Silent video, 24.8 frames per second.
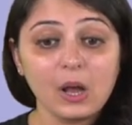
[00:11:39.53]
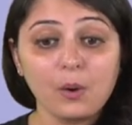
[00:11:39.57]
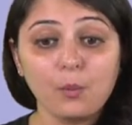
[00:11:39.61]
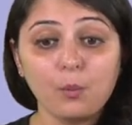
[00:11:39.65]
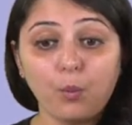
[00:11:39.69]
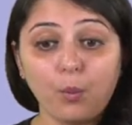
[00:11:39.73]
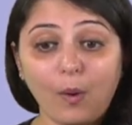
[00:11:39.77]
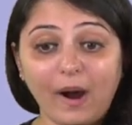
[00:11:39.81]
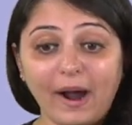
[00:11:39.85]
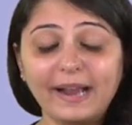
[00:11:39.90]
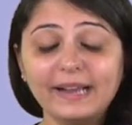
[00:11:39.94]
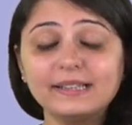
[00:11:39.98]

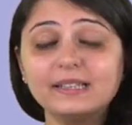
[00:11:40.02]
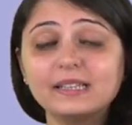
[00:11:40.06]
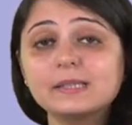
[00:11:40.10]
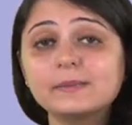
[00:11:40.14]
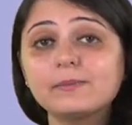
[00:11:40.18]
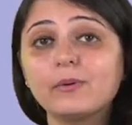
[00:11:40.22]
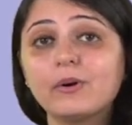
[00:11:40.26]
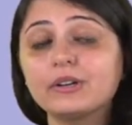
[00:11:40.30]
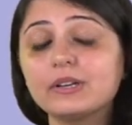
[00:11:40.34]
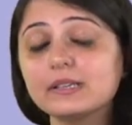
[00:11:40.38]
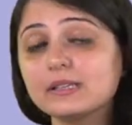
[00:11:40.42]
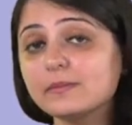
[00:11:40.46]
Why
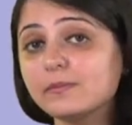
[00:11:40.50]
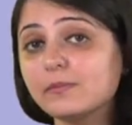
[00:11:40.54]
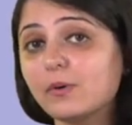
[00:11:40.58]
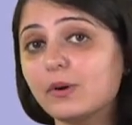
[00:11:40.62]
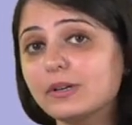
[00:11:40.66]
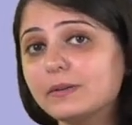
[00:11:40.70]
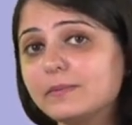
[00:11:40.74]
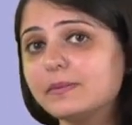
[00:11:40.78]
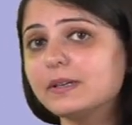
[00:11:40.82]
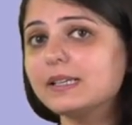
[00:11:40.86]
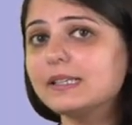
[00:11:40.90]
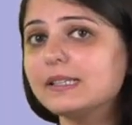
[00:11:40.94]
this point is
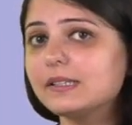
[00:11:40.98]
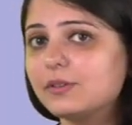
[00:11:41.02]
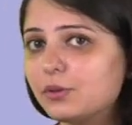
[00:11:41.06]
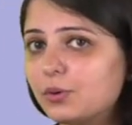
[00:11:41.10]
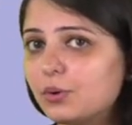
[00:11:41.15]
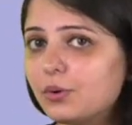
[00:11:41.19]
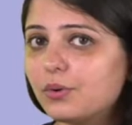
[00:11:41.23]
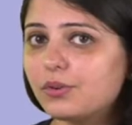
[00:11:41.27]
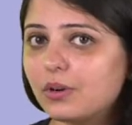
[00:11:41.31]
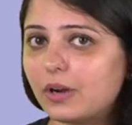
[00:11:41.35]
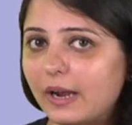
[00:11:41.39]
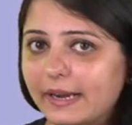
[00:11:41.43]
important? Because you
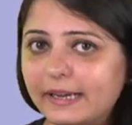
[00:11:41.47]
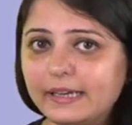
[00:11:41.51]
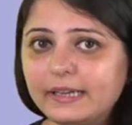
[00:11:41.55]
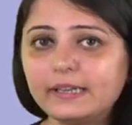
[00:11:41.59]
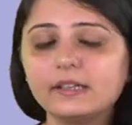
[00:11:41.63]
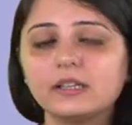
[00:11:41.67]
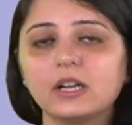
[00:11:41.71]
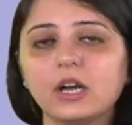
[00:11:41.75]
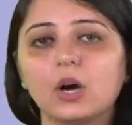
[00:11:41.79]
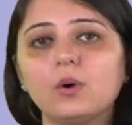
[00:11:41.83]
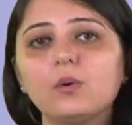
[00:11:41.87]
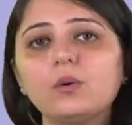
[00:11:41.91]
know,
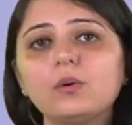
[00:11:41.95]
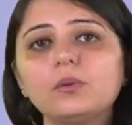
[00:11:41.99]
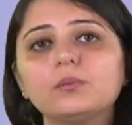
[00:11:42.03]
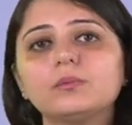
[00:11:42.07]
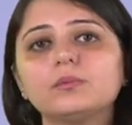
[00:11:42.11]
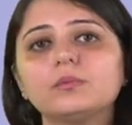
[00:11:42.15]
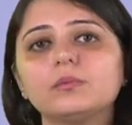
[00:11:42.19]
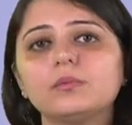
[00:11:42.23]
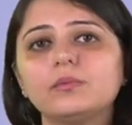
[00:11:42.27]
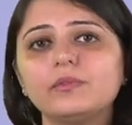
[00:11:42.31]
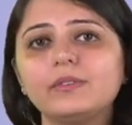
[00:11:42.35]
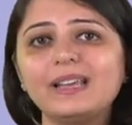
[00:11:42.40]
right now
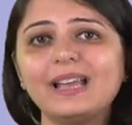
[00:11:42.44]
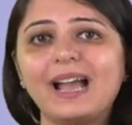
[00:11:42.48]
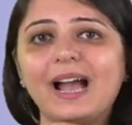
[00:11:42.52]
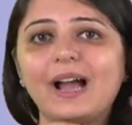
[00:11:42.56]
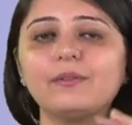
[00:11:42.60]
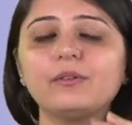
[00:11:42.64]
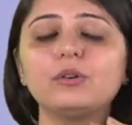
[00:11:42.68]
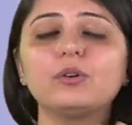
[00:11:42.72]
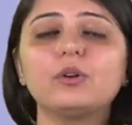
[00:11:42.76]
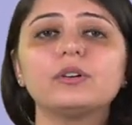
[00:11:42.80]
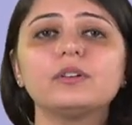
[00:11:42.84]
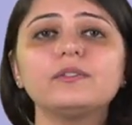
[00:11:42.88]
we
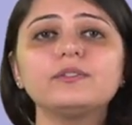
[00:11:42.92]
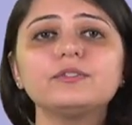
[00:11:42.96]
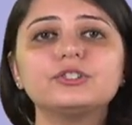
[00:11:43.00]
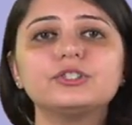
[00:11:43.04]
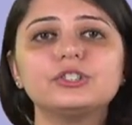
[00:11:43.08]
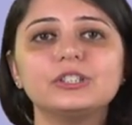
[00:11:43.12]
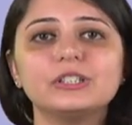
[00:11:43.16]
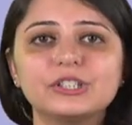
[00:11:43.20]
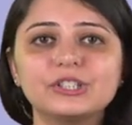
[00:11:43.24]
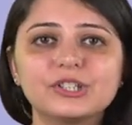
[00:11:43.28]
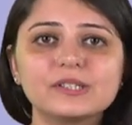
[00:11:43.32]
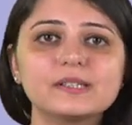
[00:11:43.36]
have a lot of
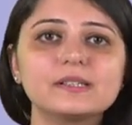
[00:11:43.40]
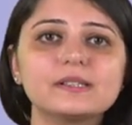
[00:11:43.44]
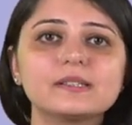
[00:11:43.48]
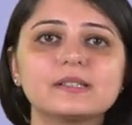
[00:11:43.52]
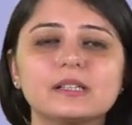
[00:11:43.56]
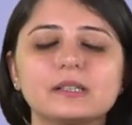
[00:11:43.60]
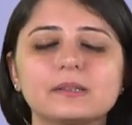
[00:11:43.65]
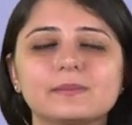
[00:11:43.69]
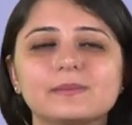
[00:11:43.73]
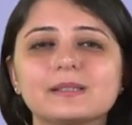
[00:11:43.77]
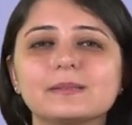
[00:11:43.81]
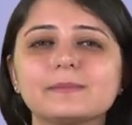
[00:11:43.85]
changes in
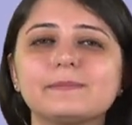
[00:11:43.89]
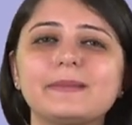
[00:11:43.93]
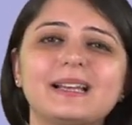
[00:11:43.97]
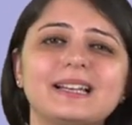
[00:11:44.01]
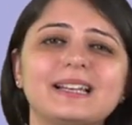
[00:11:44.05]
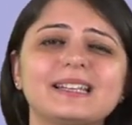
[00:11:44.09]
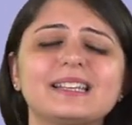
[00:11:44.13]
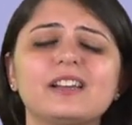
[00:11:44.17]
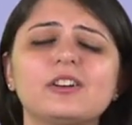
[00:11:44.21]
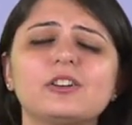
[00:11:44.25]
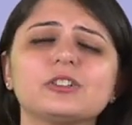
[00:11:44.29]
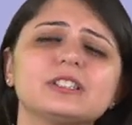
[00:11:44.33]
syllabus.
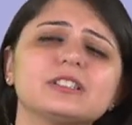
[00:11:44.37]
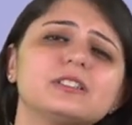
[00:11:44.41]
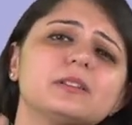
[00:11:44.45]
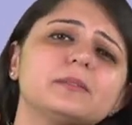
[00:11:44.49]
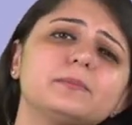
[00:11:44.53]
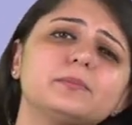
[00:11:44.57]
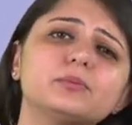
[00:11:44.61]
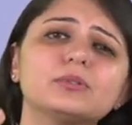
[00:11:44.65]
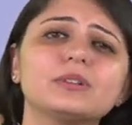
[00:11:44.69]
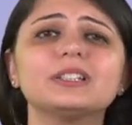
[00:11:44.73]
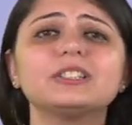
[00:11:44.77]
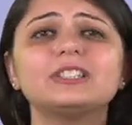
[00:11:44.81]
Pehle kya hota tha,
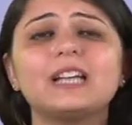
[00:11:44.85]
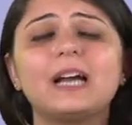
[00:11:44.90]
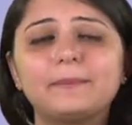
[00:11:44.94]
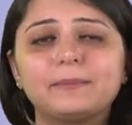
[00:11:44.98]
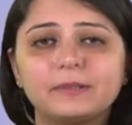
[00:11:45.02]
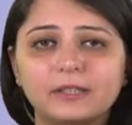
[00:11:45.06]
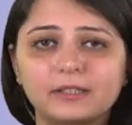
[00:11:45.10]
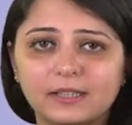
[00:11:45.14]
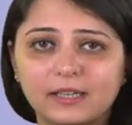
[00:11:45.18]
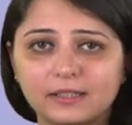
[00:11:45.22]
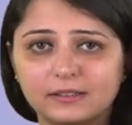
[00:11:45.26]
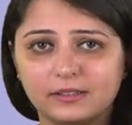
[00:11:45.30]
pura
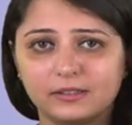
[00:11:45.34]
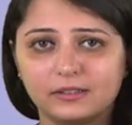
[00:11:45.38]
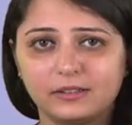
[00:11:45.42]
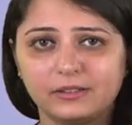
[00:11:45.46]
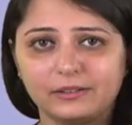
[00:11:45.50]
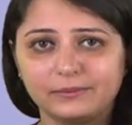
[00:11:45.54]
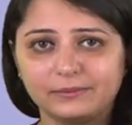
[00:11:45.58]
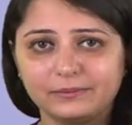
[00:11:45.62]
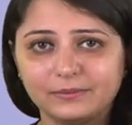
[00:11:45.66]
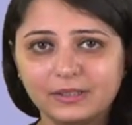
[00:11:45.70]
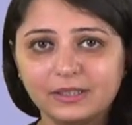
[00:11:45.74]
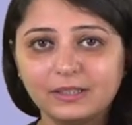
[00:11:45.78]
chapter aata
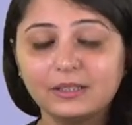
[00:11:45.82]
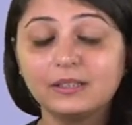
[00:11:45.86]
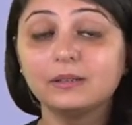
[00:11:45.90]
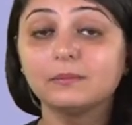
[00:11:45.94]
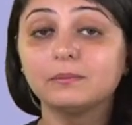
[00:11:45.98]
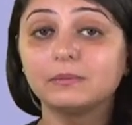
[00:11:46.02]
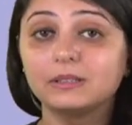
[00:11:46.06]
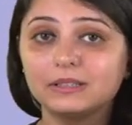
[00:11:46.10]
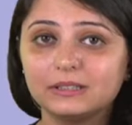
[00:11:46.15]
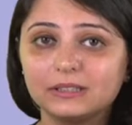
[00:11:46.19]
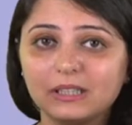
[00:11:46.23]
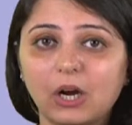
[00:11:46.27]
tha.
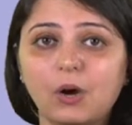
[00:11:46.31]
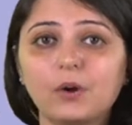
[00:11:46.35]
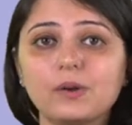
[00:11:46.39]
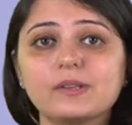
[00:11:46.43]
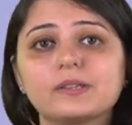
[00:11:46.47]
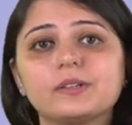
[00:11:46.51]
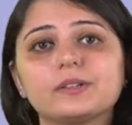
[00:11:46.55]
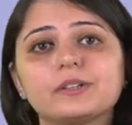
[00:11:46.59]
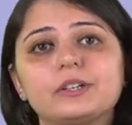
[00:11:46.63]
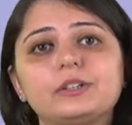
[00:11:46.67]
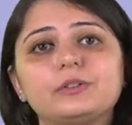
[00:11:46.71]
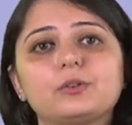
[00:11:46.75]
But now
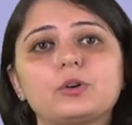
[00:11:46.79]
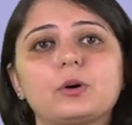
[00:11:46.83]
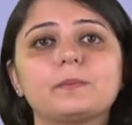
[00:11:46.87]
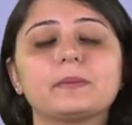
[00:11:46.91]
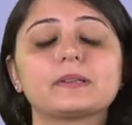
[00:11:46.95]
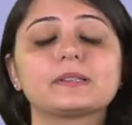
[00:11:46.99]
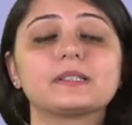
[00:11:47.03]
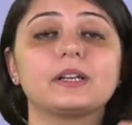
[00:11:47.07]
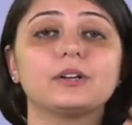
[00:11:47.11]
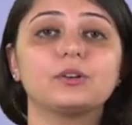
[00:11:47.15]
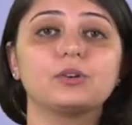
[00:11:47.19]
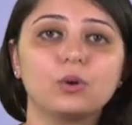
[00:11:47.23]
certain
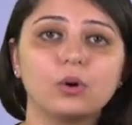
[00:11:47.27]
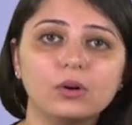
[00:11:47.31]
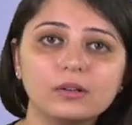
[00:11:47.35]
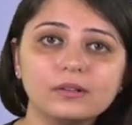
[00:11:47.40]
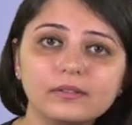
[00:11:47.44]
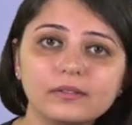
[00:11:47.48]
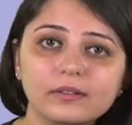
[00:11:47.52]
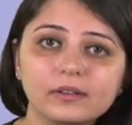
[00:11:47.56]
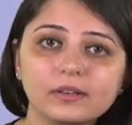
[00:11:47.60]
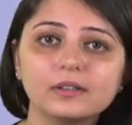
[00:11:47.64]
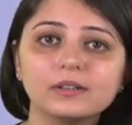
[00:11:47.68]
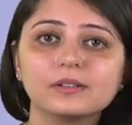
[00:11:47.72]
topics are
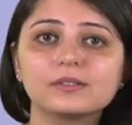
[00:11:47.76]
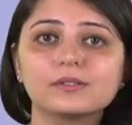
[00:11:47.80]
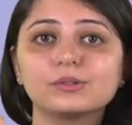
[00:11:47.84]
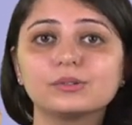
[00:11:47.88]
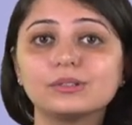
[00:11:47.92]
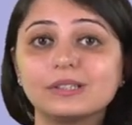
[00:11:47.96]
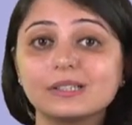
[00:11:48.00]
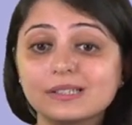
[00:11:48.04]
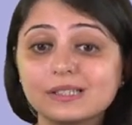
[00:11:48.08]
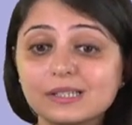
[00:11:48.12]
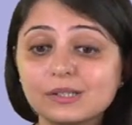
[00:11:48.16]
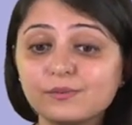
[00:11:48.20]
not there. So
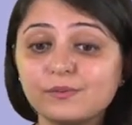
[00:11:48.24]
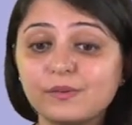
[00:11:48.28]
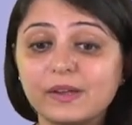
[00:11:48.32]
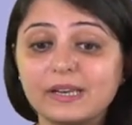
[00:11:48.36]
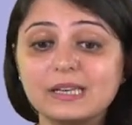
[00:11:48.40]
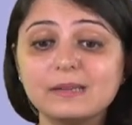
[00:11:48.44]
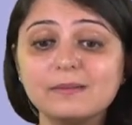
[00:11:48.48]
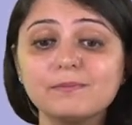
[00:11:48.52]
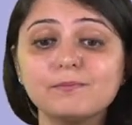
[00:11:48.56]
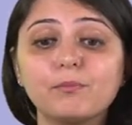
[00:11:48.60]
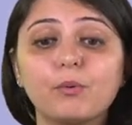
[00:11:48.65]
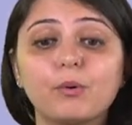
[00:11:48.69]
this is
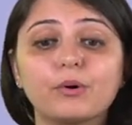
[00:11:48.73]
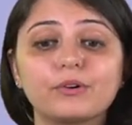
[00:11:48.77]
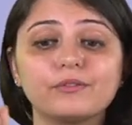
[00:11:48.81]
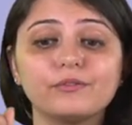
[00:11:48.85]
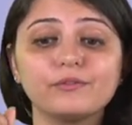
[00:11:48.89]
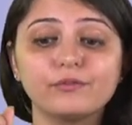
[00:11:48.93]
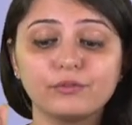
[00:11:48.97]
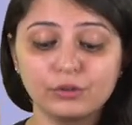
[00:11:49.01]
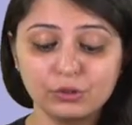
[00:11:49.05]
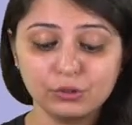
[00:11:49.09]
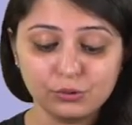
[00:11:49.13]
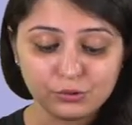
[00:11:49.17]
very
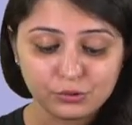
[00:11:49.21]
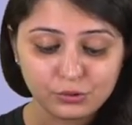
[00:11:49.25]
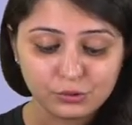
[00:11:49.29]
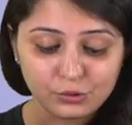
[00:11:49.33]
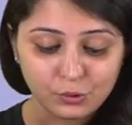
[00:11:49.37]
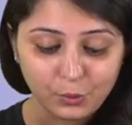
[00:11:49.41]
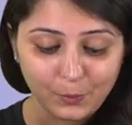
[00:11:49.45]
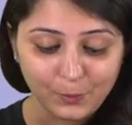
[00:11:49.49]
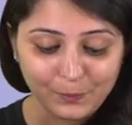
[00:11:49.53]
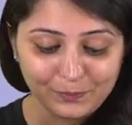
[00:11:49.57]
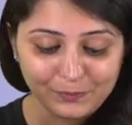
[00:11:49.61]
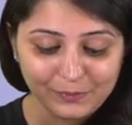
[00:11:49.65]
important for you to
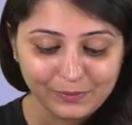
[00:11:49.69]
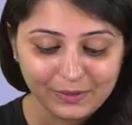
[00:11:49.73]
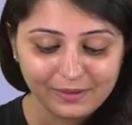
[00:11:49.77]
know.